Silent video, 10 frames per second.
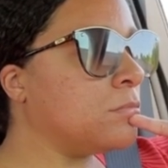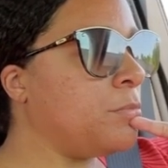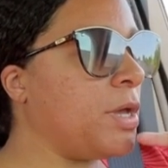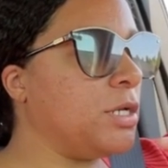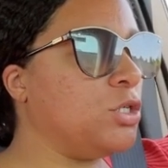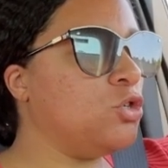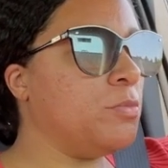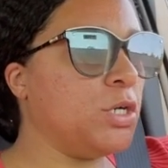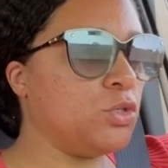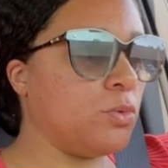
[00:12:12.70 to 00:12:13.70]
Paid too
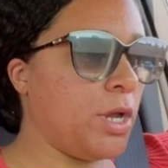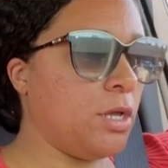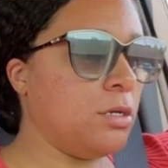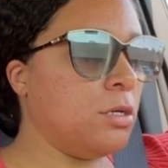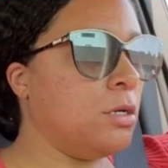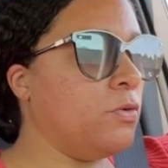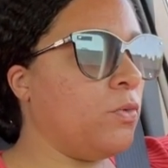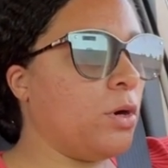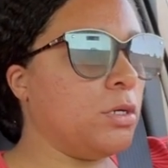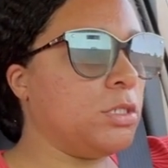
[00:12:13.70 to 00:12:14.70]
much rent
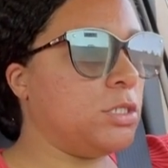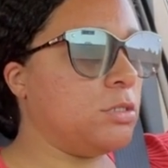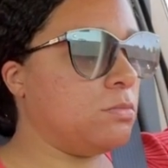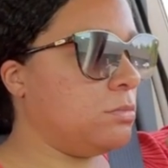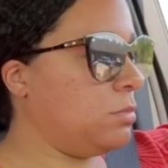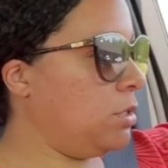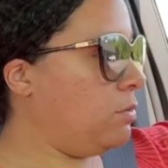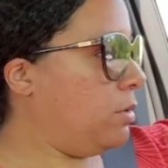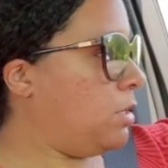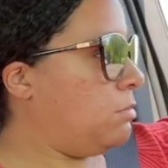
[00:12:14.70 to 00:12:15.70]
for, you know
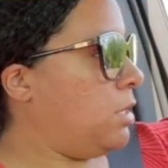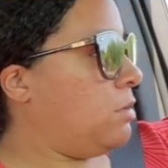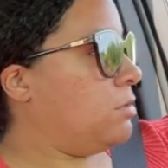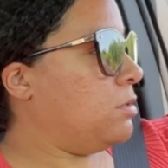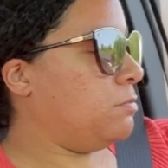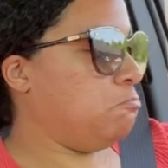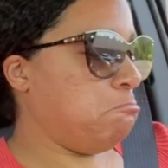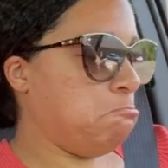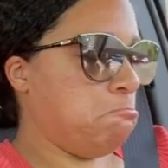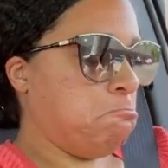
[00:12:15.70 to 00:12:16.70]
what, I'm not even gonna,
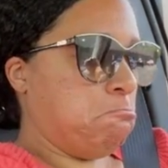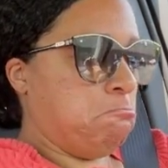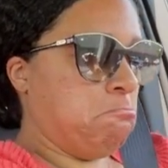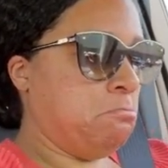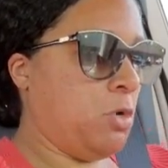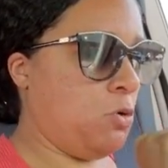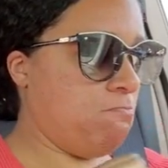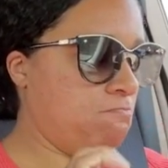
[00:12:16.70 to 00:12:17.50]
mm -mm, nope.